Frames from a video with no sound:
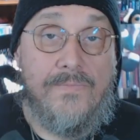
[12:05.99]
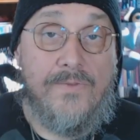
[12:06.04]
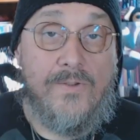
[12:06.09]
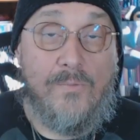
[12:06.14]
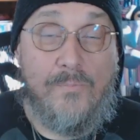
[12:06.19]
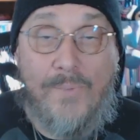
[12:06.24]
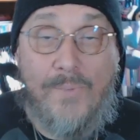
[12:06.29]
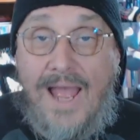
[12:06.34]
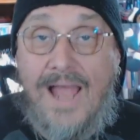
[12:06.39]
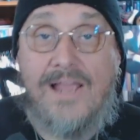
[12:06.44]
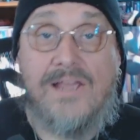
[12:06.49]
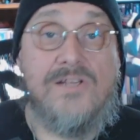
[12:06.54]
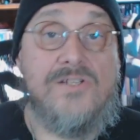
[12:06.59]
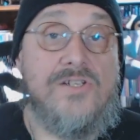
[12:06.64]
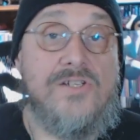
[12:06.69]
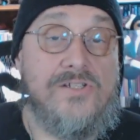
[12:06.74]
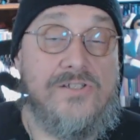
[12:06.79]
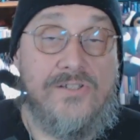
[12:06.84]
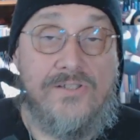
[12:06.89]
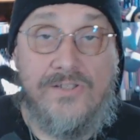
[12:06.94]
Their
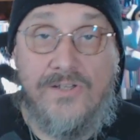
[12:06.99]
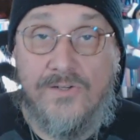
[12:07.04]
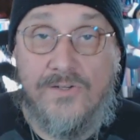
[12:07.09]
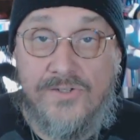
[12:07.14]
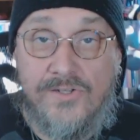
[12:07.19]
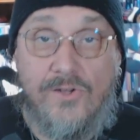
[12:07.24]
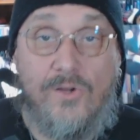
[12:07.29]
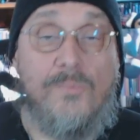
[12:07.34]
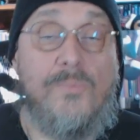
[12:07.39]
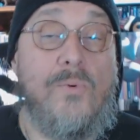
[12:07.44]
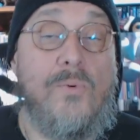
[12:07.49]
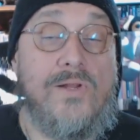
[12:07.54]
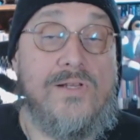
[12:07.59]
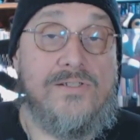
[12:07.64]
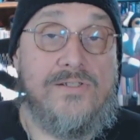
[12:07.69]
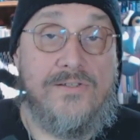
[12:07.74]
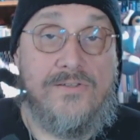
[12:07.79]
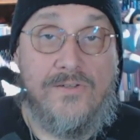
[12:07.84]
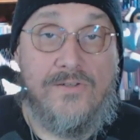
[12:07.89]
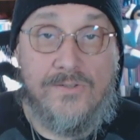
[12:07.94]
packages and their skill
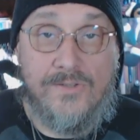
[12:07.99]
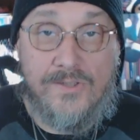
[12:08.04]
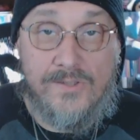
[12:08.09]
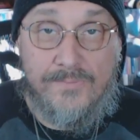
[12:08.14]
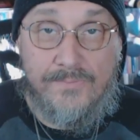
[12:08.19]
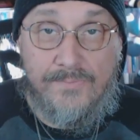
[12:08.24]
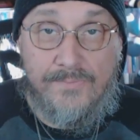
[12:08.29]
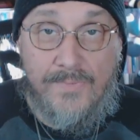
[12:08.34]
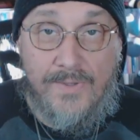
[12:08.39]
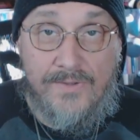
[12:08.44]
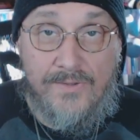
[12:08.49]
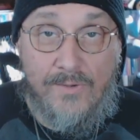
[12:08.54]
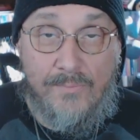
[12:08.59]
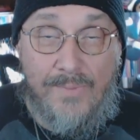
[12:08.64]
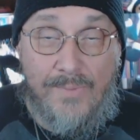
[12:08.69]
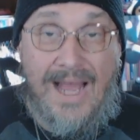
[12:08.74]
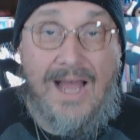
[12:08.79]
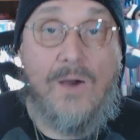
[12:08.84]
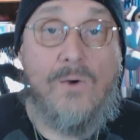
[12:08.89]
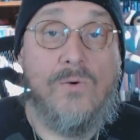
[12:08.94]
points and their
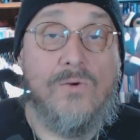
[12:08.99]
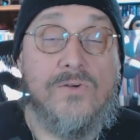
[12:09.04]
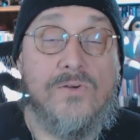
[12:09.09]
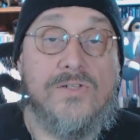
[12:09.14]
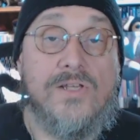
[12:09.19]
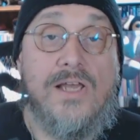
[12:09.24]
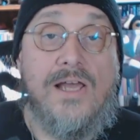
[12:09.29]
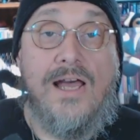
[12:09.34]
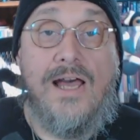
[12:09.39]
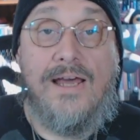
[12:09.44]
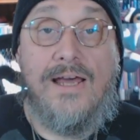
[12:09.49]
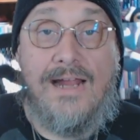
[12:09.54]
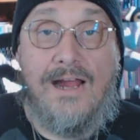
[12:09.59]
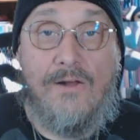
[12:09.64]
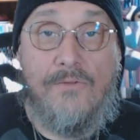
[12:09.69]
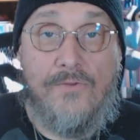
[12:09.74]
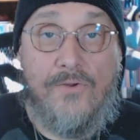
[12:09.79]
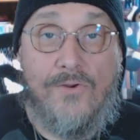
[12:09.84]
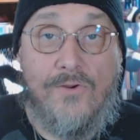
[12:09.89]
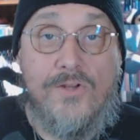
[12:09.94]
powers and
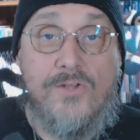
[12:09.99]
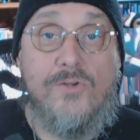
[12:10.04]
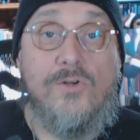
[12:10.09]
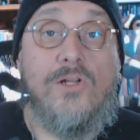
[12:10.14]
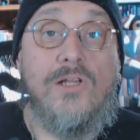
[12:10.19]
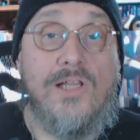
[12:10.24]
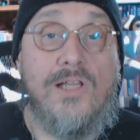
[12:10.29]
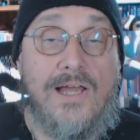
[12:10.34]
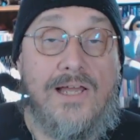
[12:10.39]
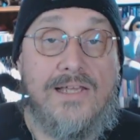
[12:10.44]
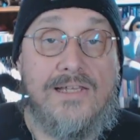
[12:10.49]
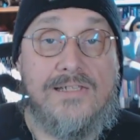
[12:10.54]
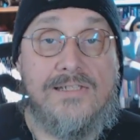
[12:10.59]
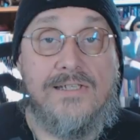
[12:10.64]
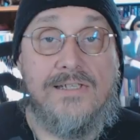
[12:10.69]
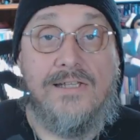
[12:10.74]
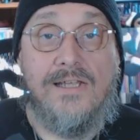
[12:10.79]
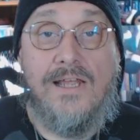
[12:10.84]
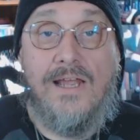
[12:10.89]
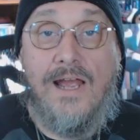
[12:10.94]
how they're
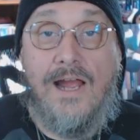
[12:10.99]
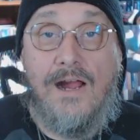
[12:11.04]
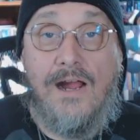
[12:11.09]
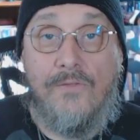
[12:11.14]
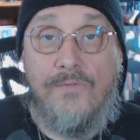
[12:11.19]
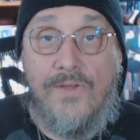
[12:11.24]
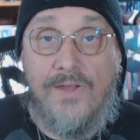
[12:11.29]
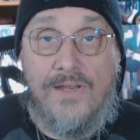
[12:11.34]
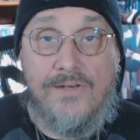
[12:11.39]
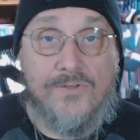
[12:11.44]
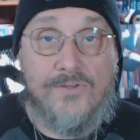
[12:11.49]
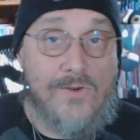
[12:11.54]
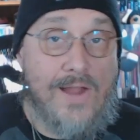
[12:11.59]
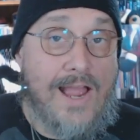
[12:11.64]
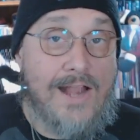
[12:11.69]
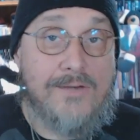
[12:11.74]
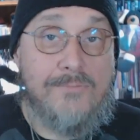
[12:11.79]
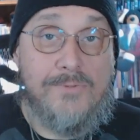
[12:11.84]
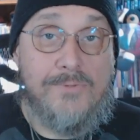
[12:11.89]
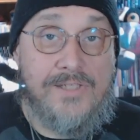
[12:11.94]
utilized and how they
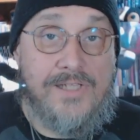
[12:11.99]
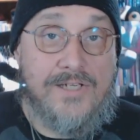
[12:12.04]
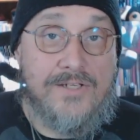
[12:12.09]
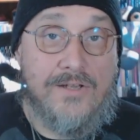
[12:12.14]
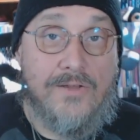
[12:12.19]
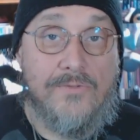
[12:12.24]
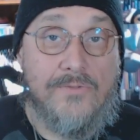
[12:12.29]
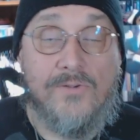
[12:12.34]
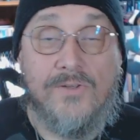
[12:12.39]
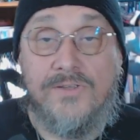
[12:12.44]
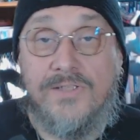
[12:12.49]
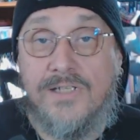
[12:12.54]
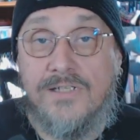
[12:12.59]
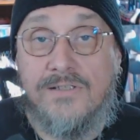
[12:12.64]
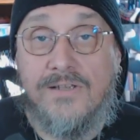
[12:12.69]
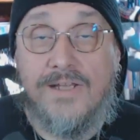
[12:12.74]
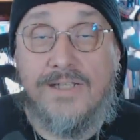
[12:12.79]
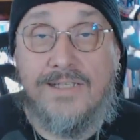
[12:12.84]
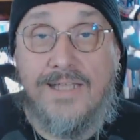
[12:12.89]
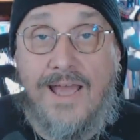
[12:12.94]
interact with each other and
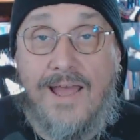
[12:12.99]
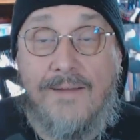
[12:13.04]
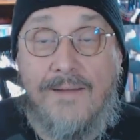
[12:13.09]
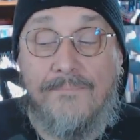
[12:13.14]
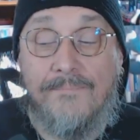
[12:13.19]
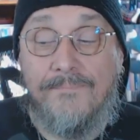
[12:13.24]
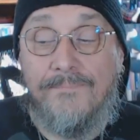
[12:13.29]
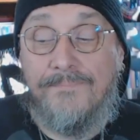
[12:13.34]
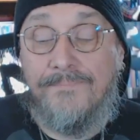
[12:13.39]
things like that.